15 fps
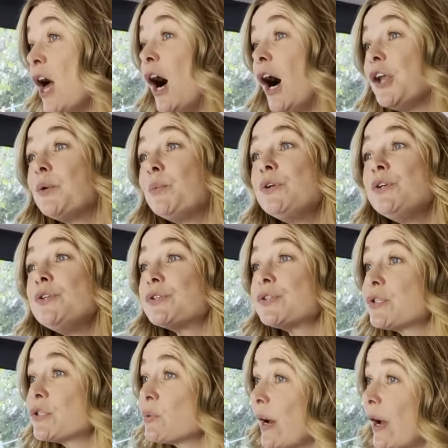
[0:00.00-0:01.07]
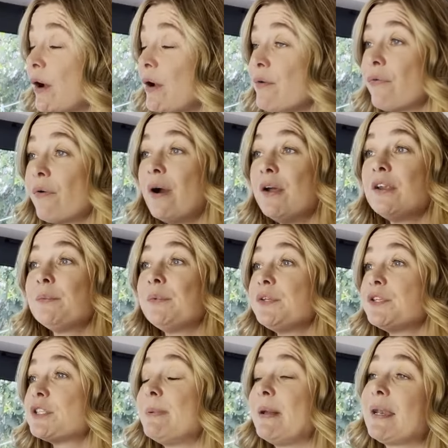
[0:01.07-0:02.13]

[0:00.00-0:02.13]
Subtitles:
I don't want you to sweat over it. I don't want you to spend